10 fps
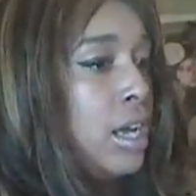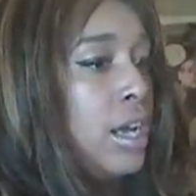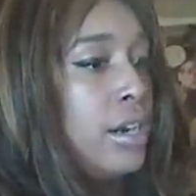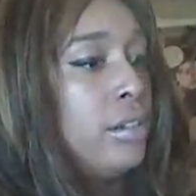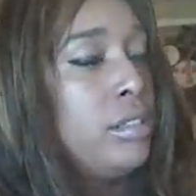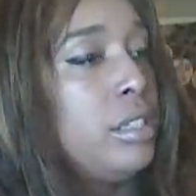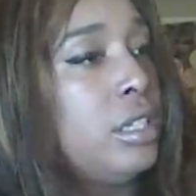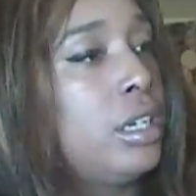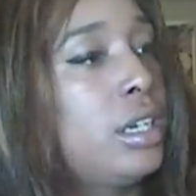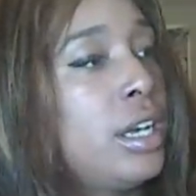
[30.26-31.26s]
I don't
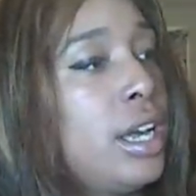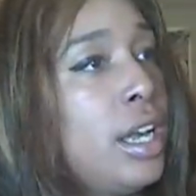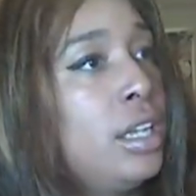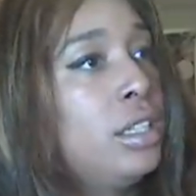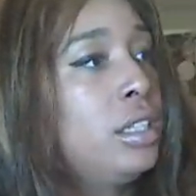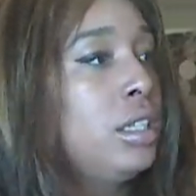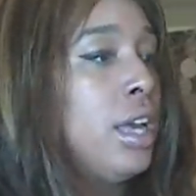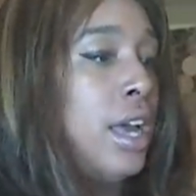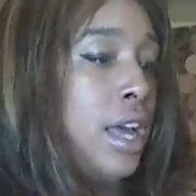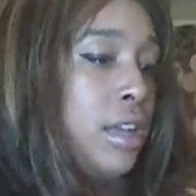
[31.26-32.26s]
see
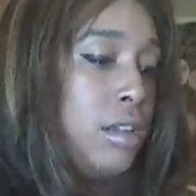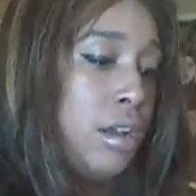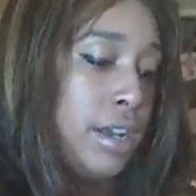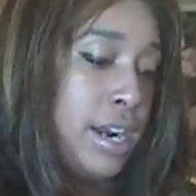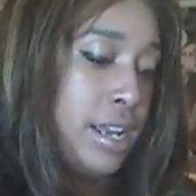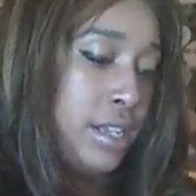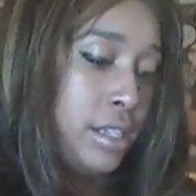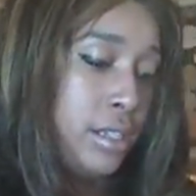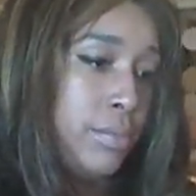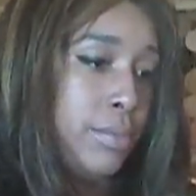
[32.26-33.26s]
how long it
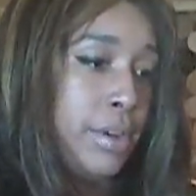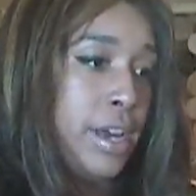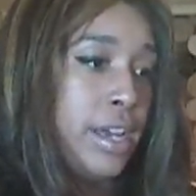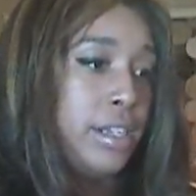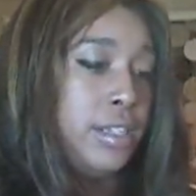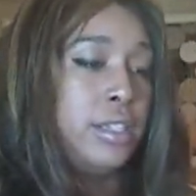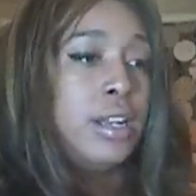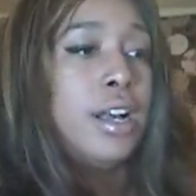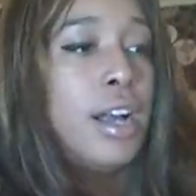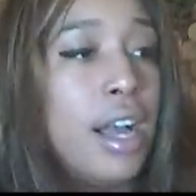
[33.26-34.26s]
is, but
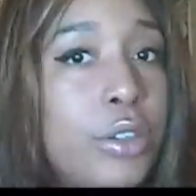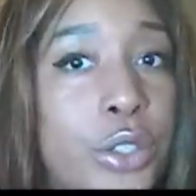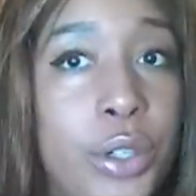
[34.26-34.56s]
I'll show